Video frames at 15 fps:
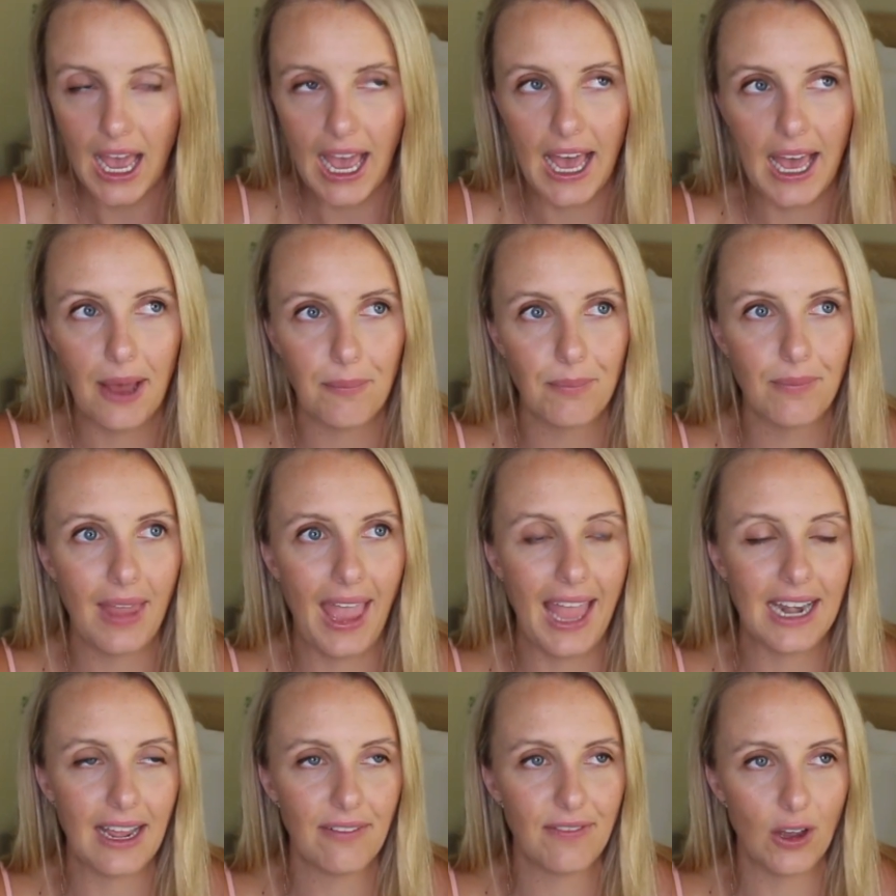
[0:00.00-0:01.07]
And
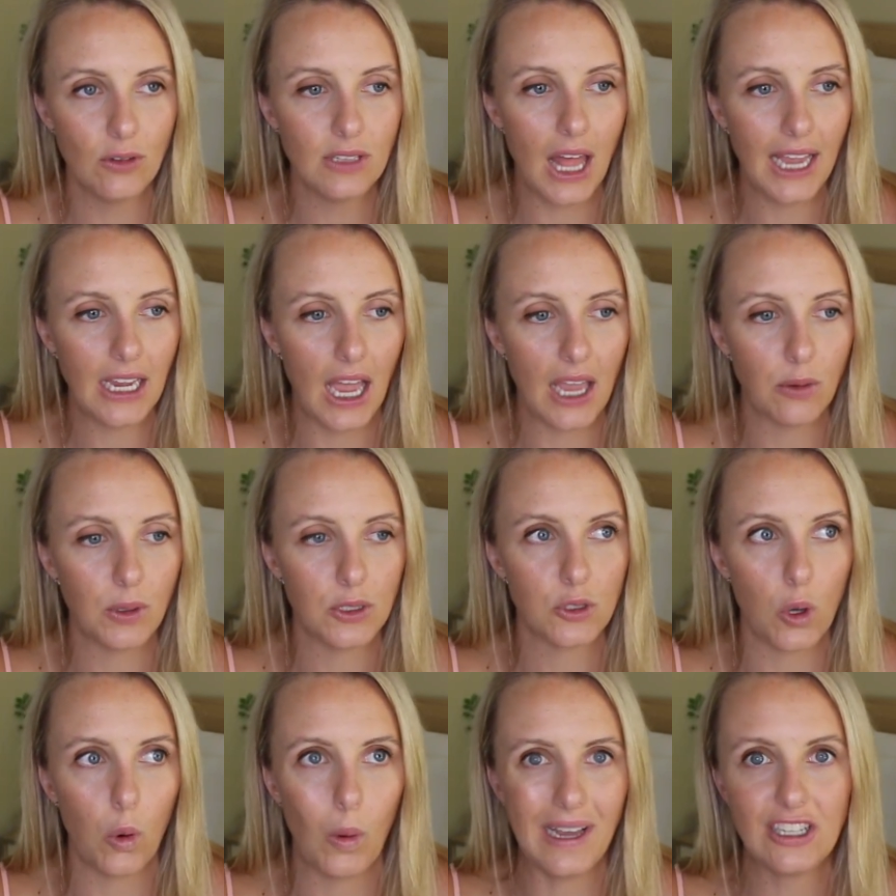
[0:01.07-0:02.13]
I felt like I was
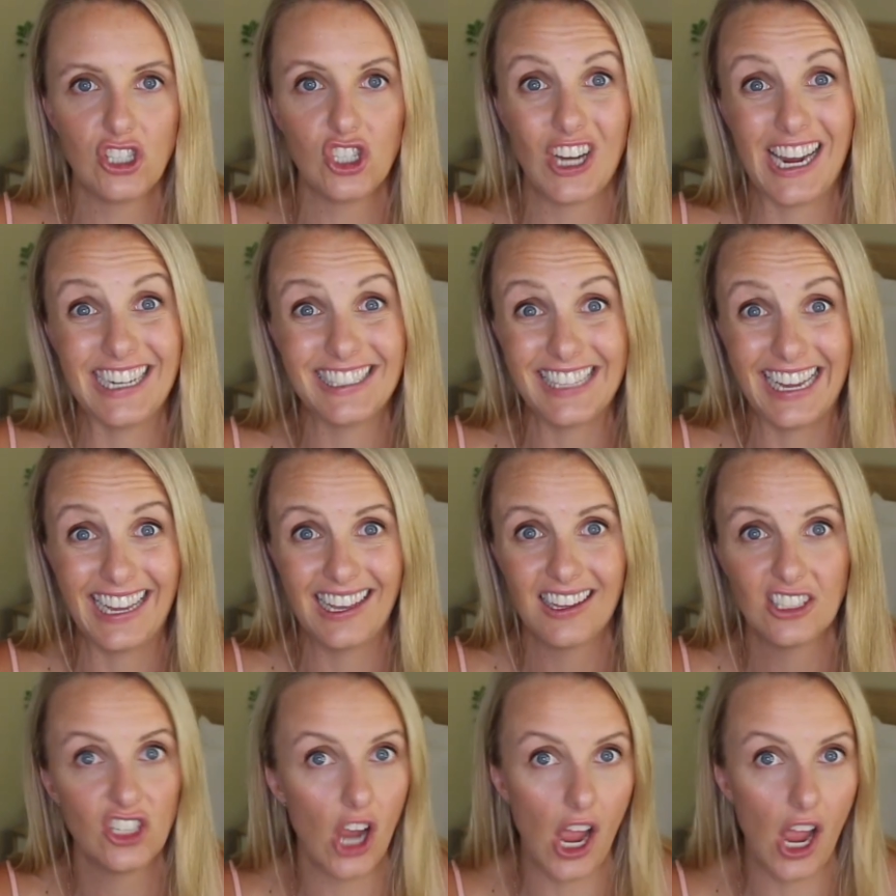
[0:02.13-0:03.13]
always chasing